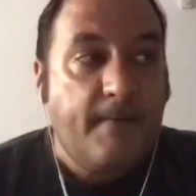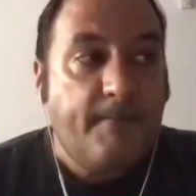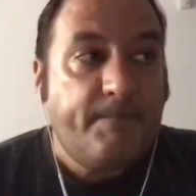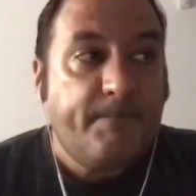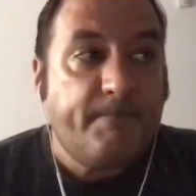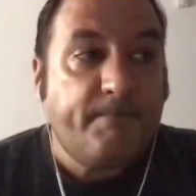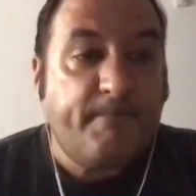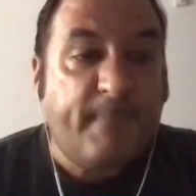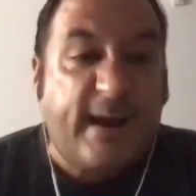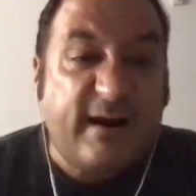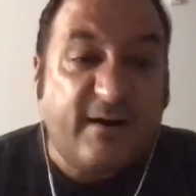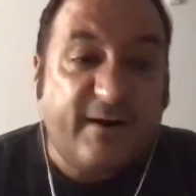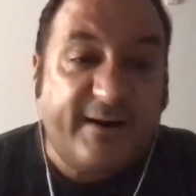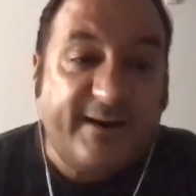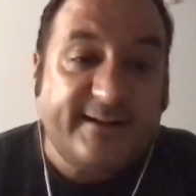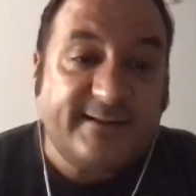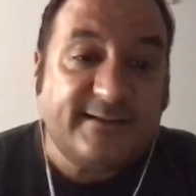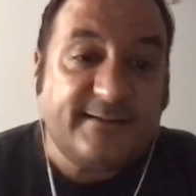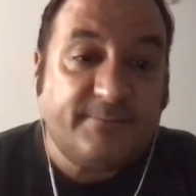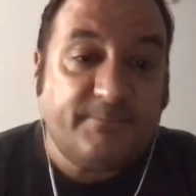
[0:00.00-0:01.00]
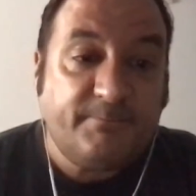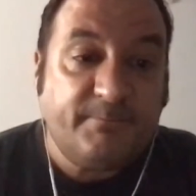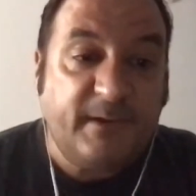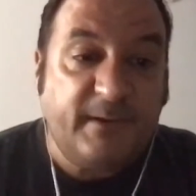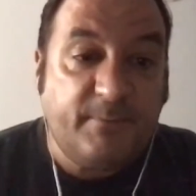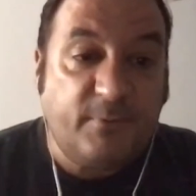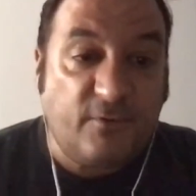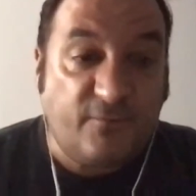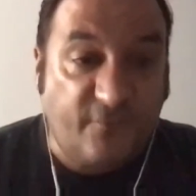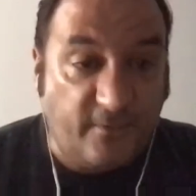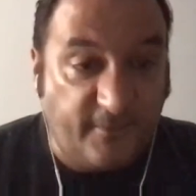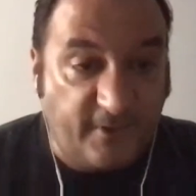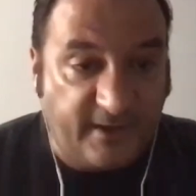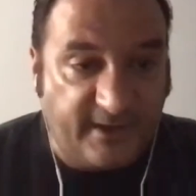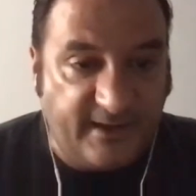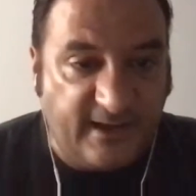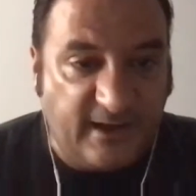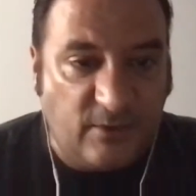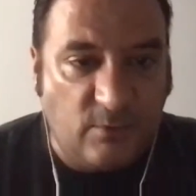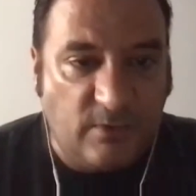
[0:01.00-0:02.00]
married people from
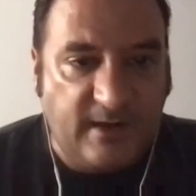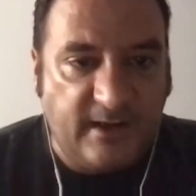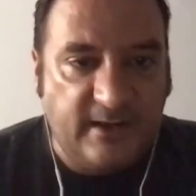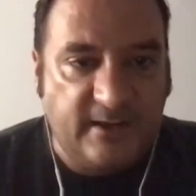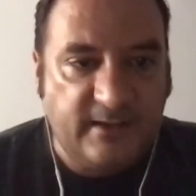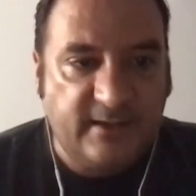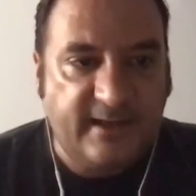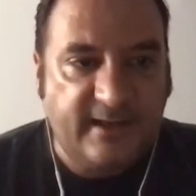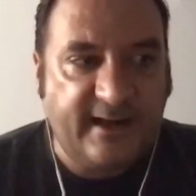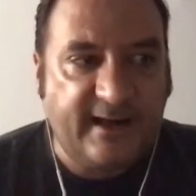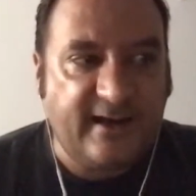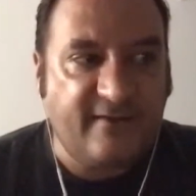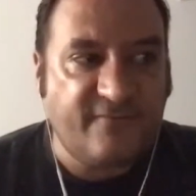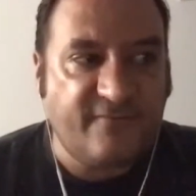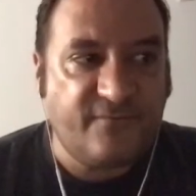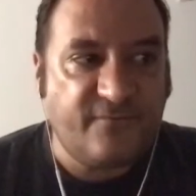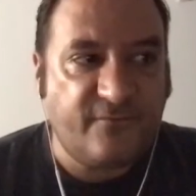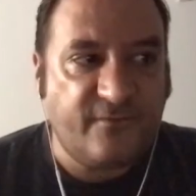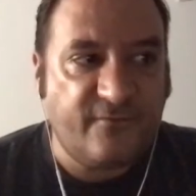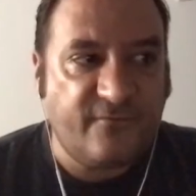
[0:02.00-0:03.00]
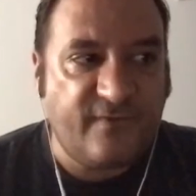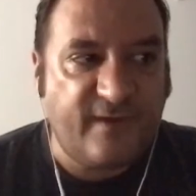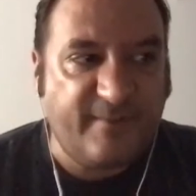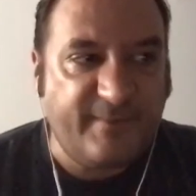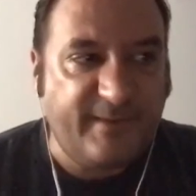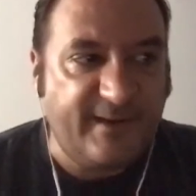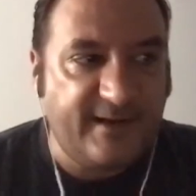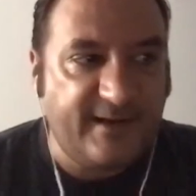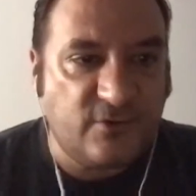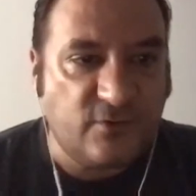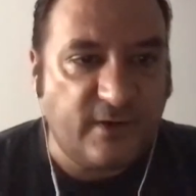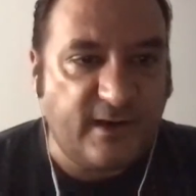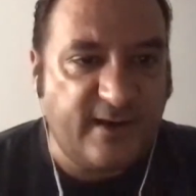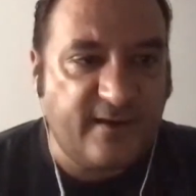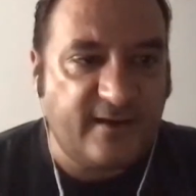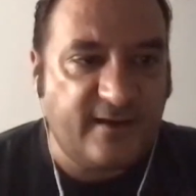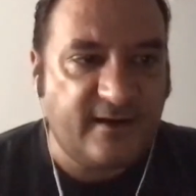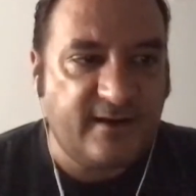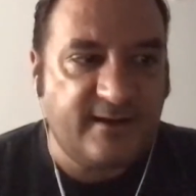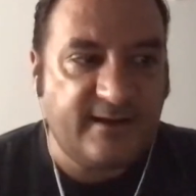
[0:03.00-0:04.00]
Okinawa, they have family
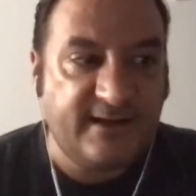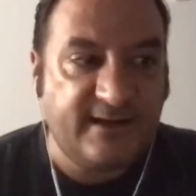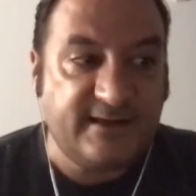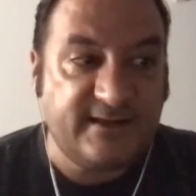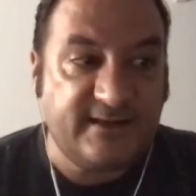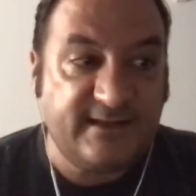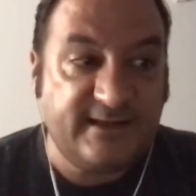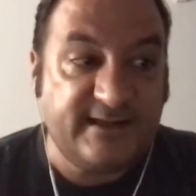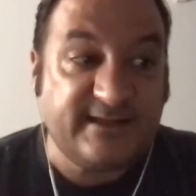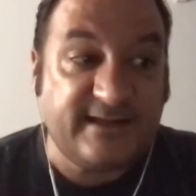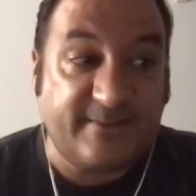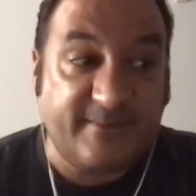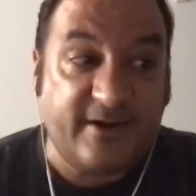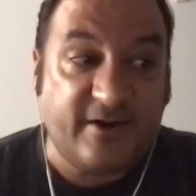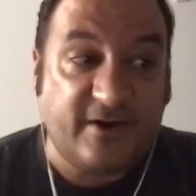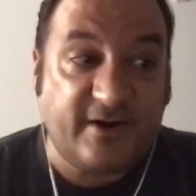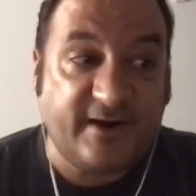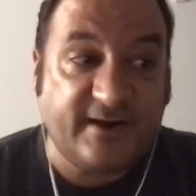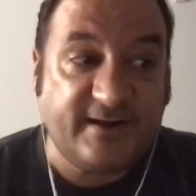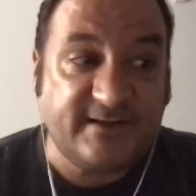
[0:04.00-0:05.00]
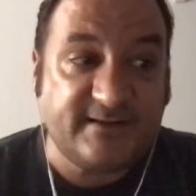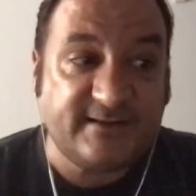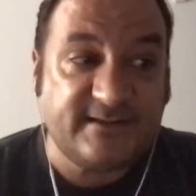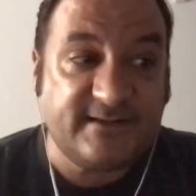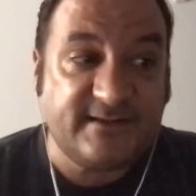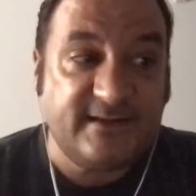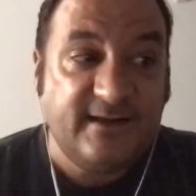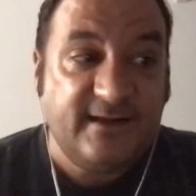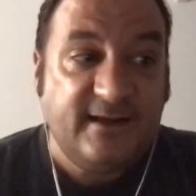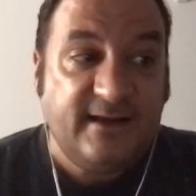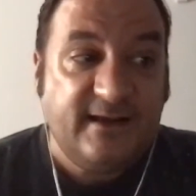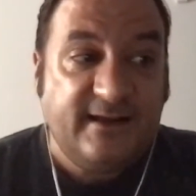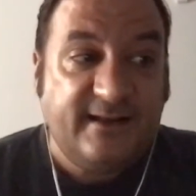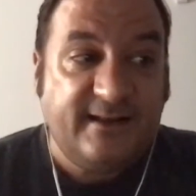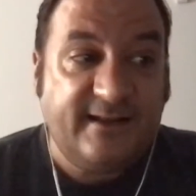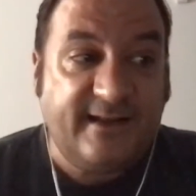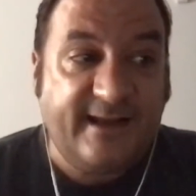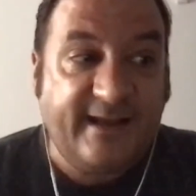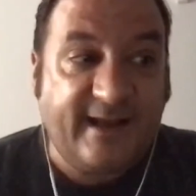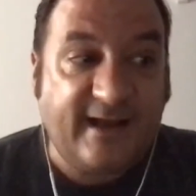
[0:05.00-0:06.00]
together. These Americans,
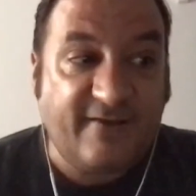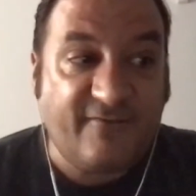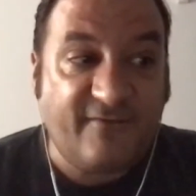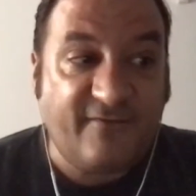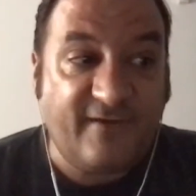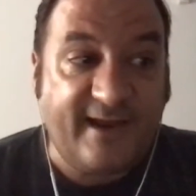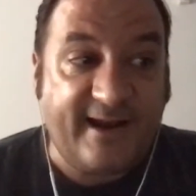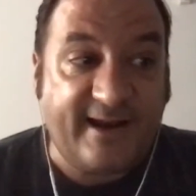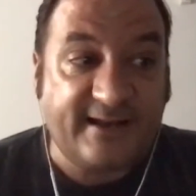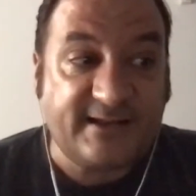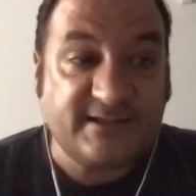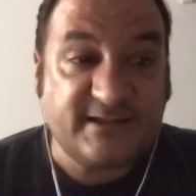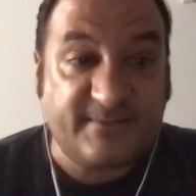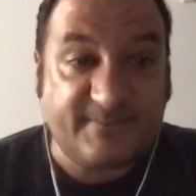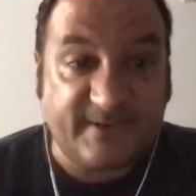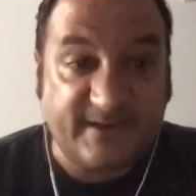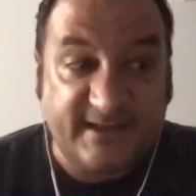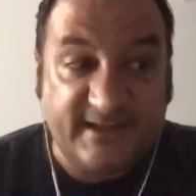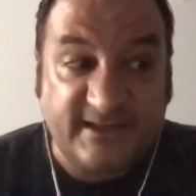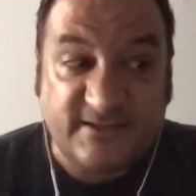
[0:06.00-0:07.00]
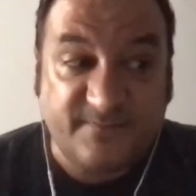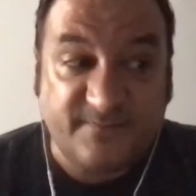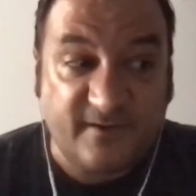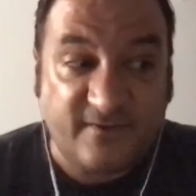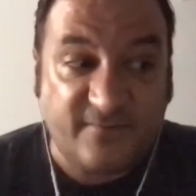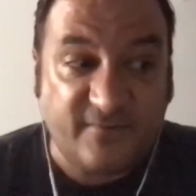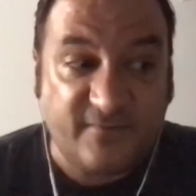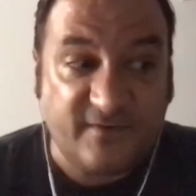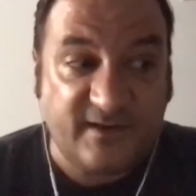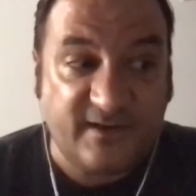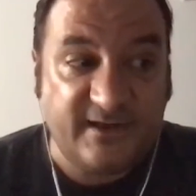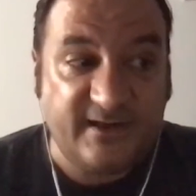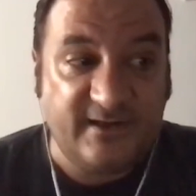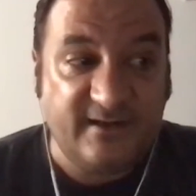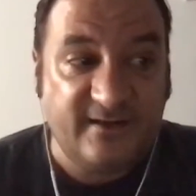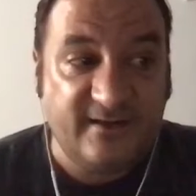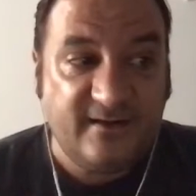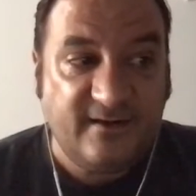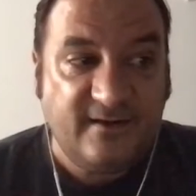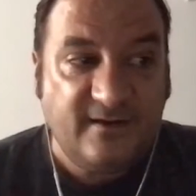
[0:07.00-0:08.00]
they have learned Japanese, basically.
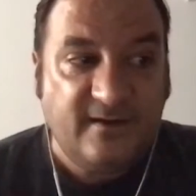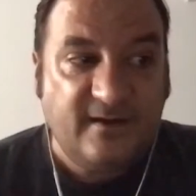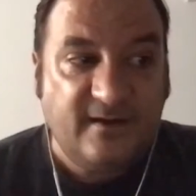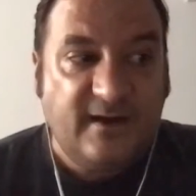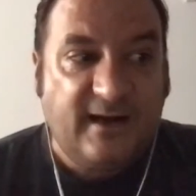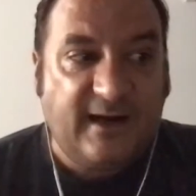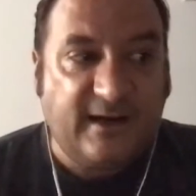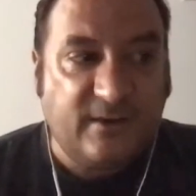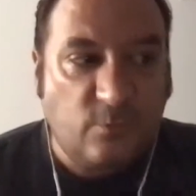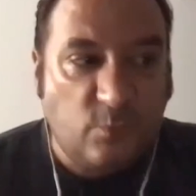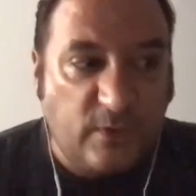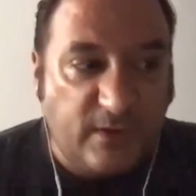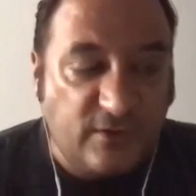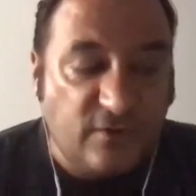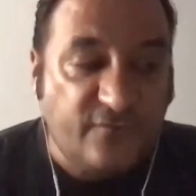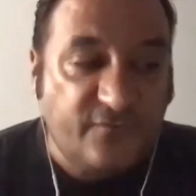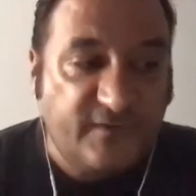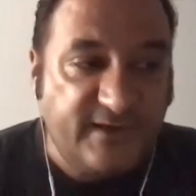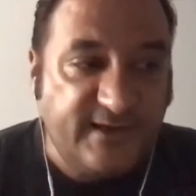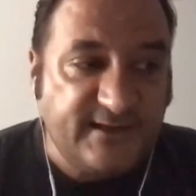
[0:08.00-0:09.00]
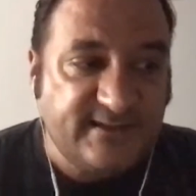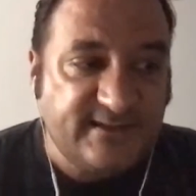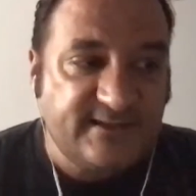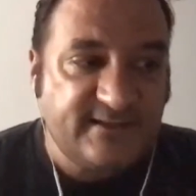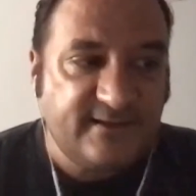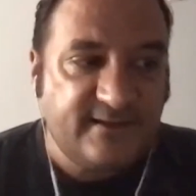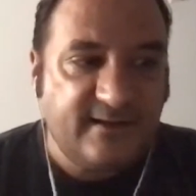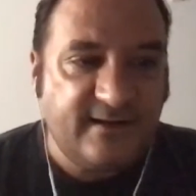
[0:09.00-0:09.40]
And one of these,